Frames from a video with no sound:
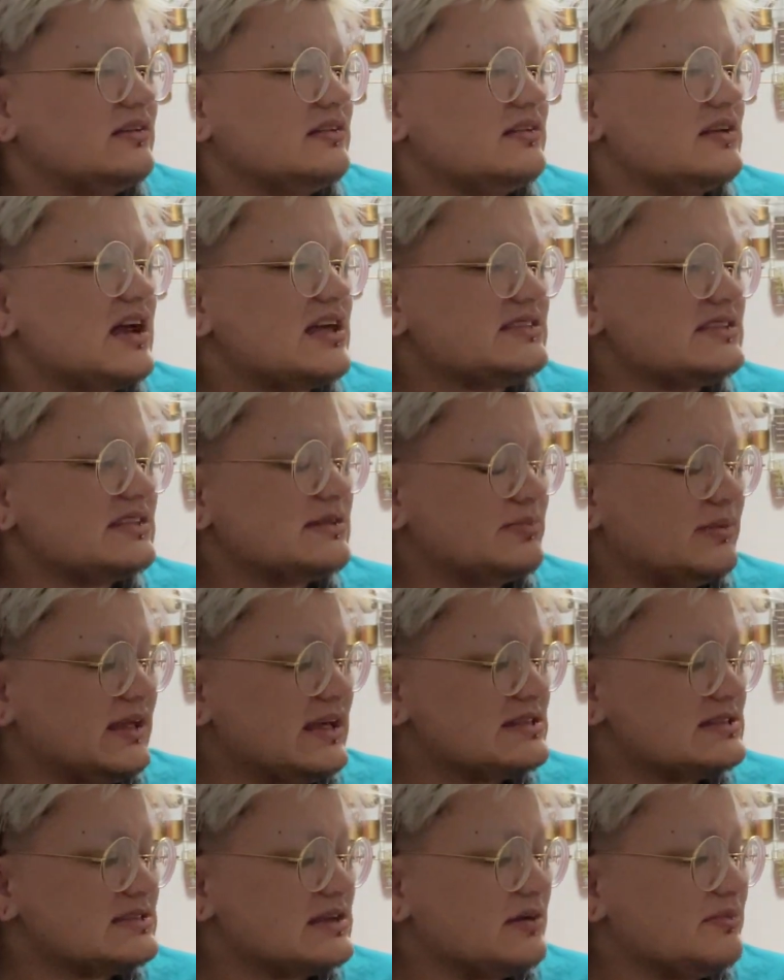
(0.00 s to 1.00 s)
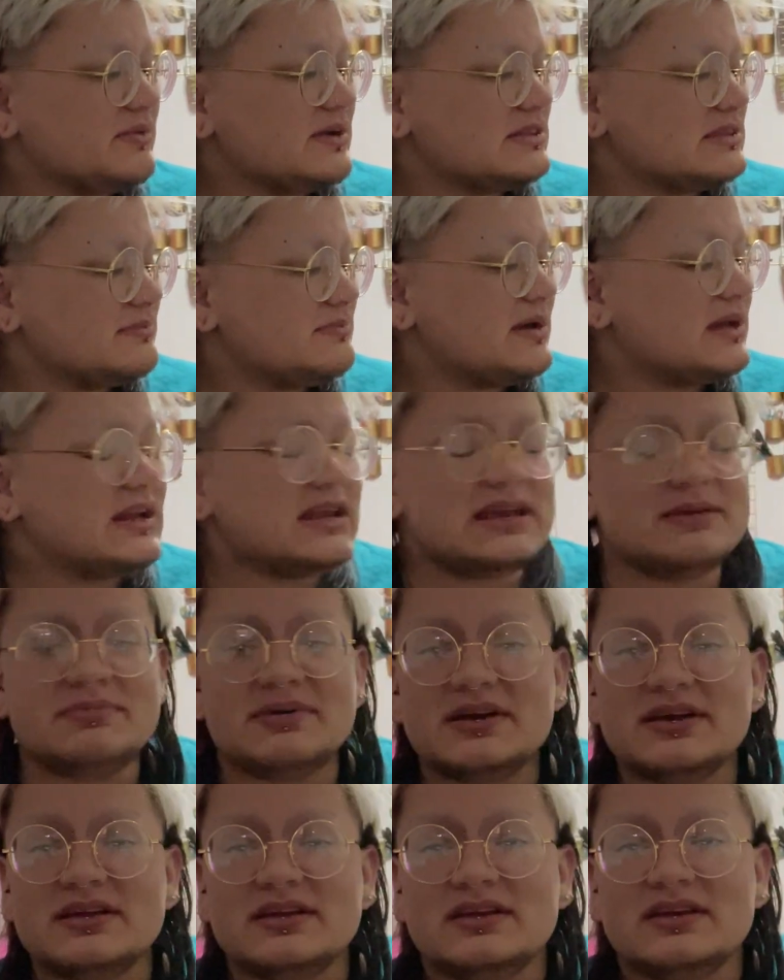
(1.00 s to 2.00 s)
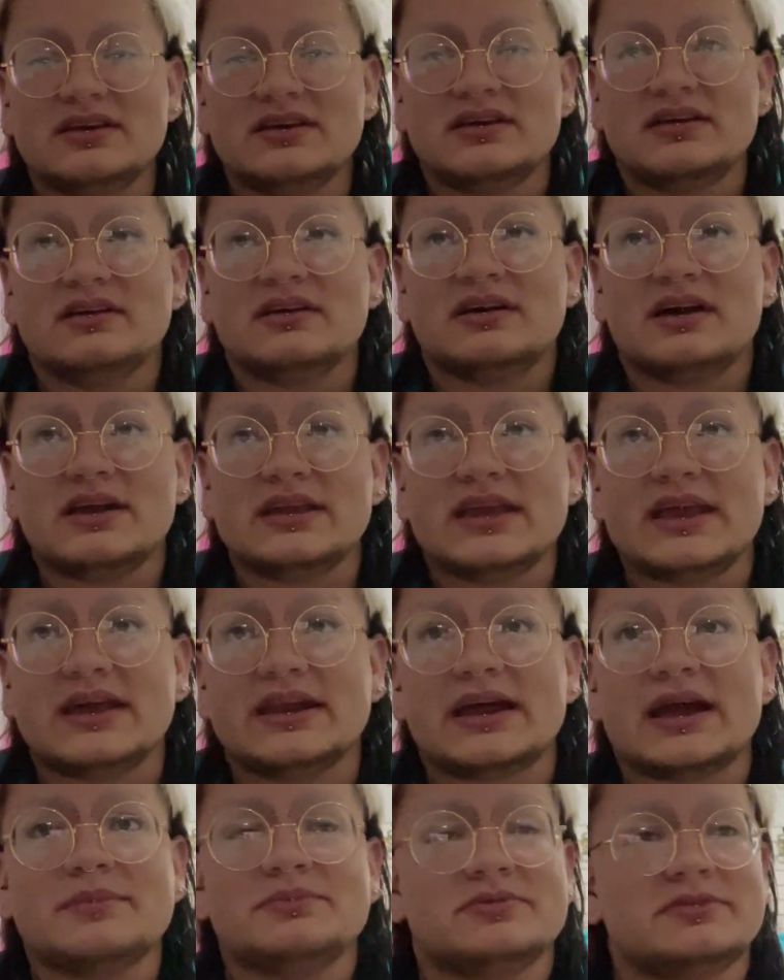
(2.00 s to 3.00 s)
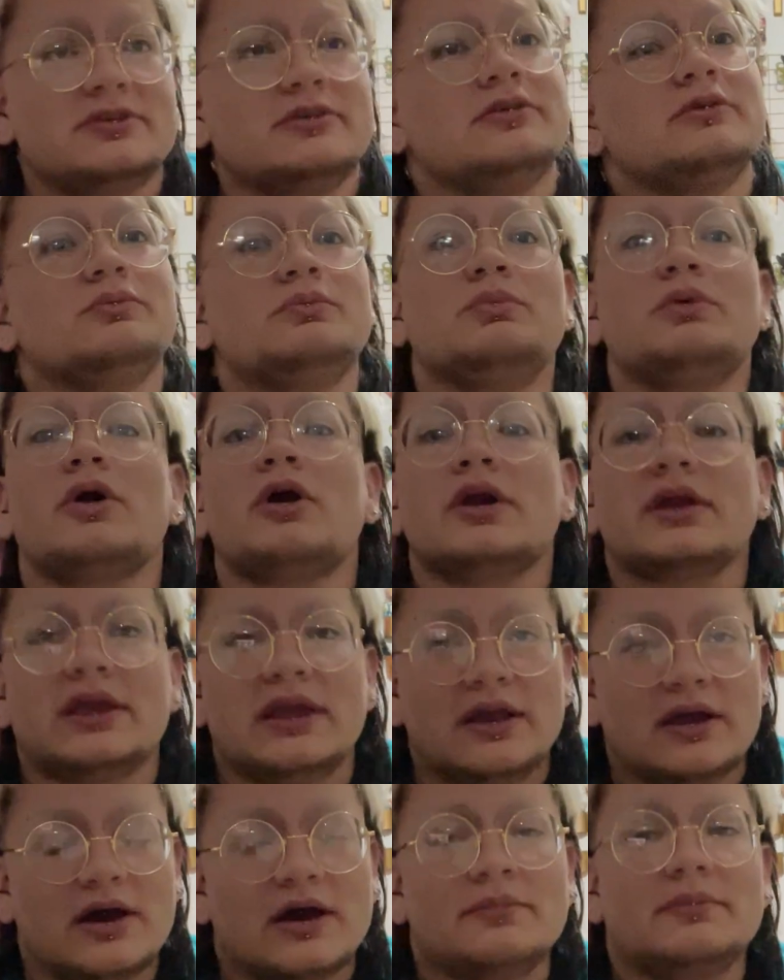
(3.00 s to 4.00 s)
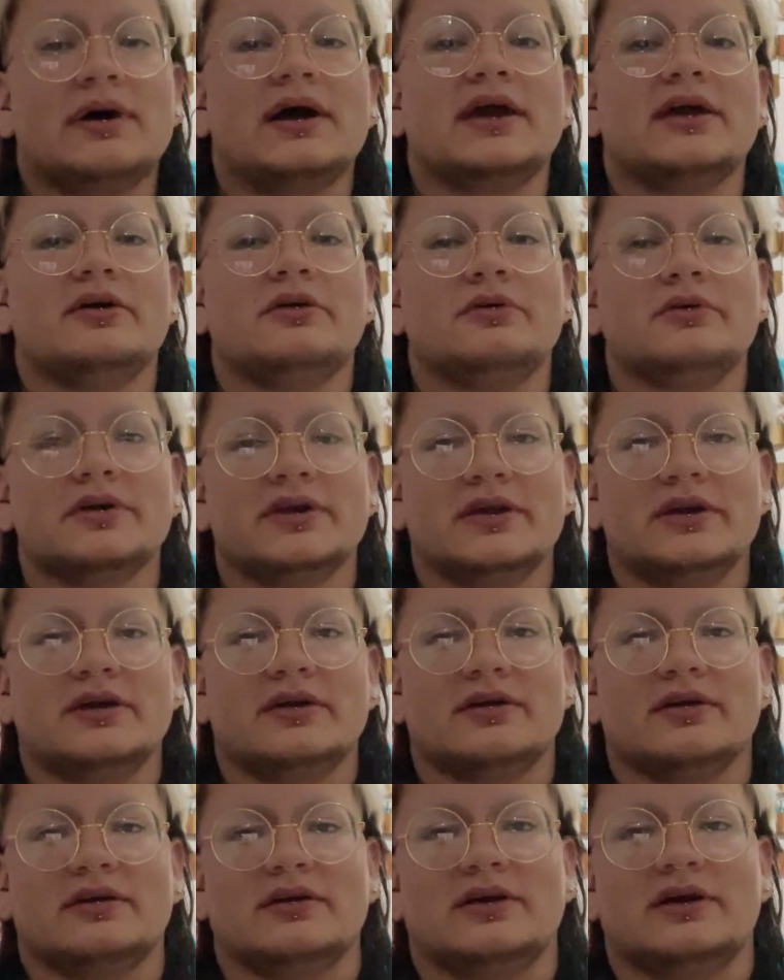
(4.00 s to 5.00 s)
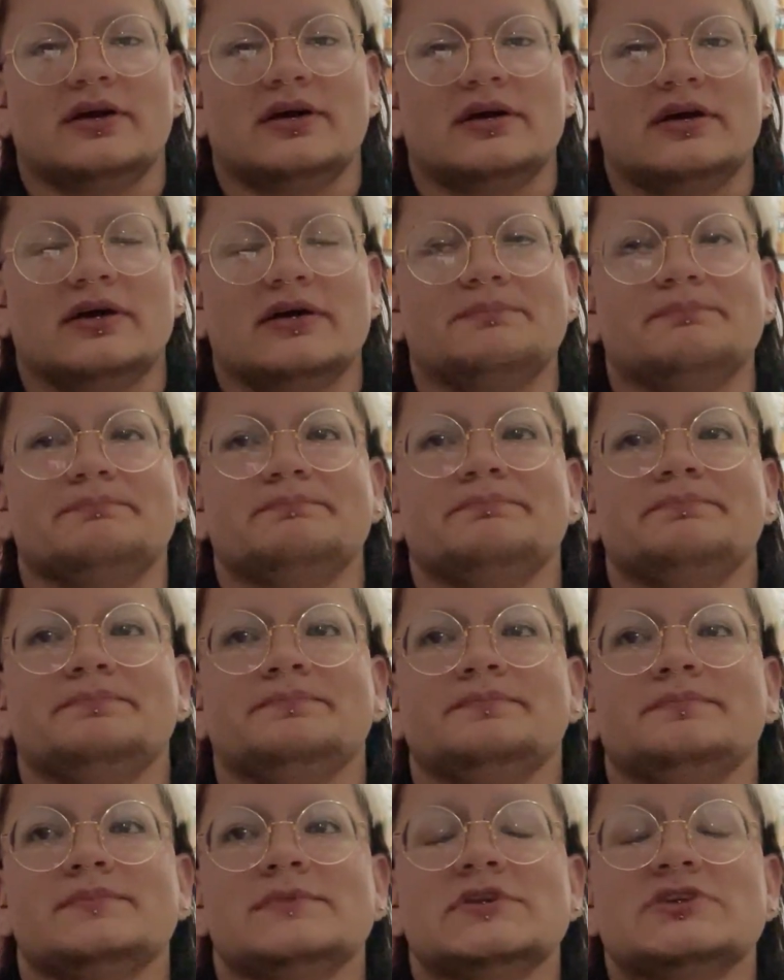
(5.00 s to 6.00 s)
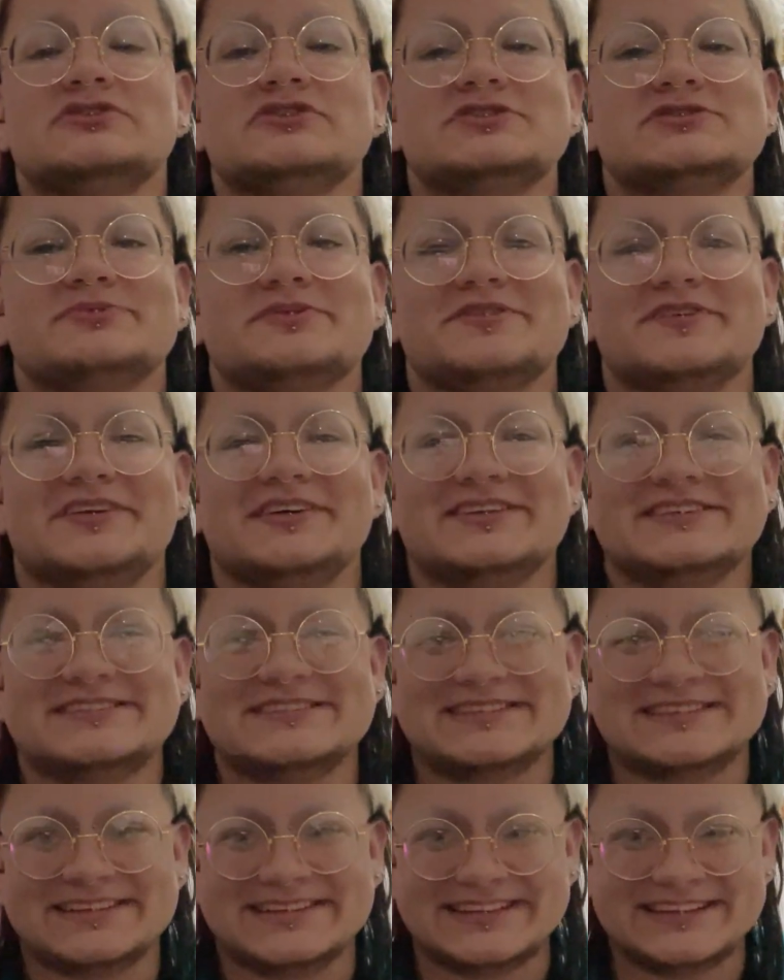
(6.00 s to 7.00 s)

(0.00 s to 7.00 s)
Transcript: Not that the plant's not worth the money, but again, I'm still working on my Hoya trustworthiness.